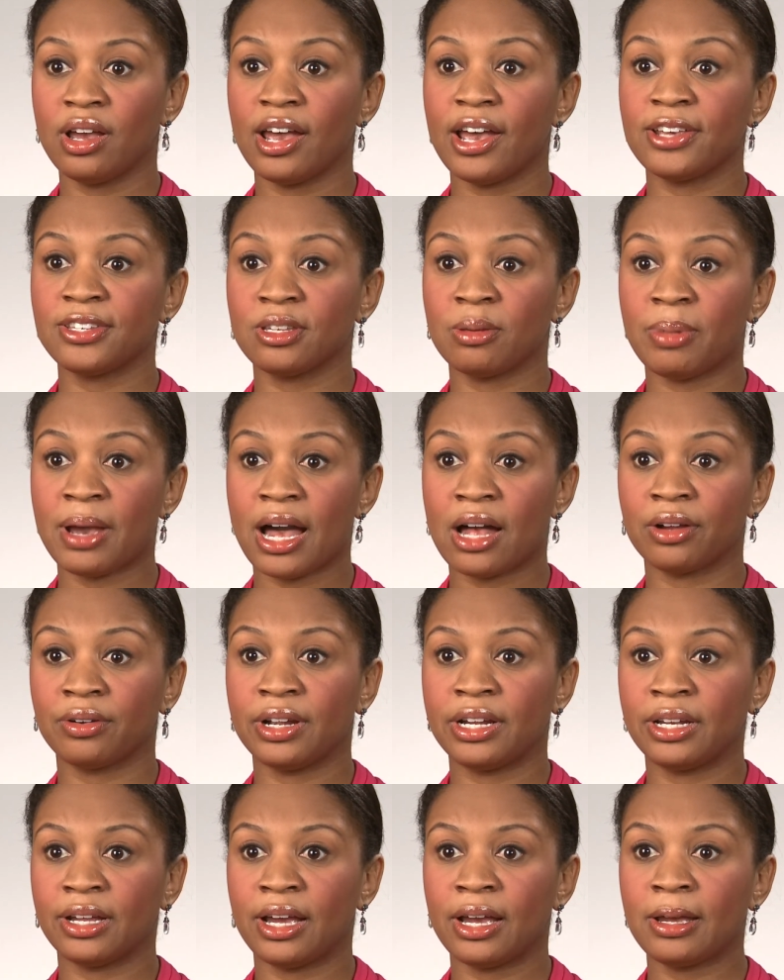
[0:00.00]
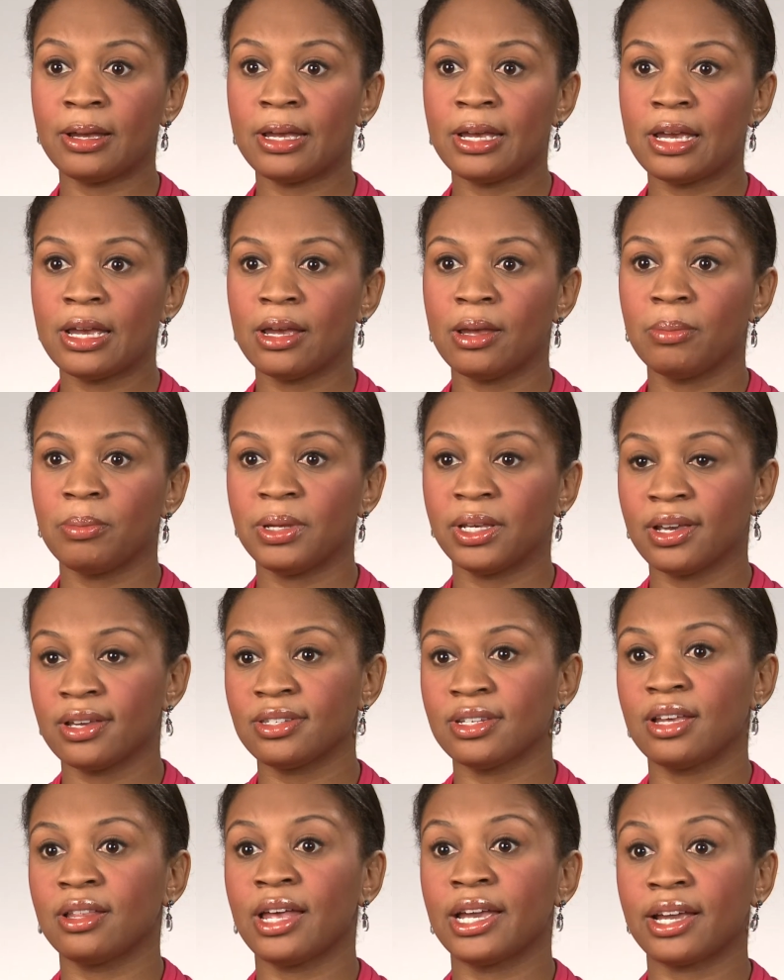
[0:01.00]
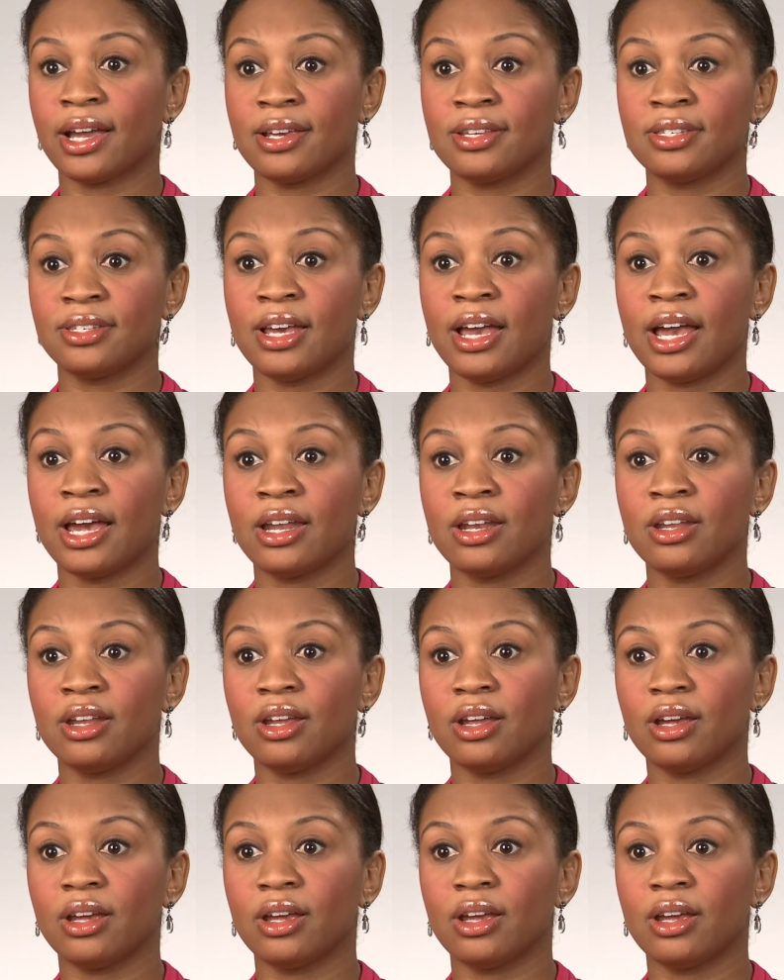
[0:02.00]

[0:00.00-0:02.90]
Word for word: as a ballerina because I like I said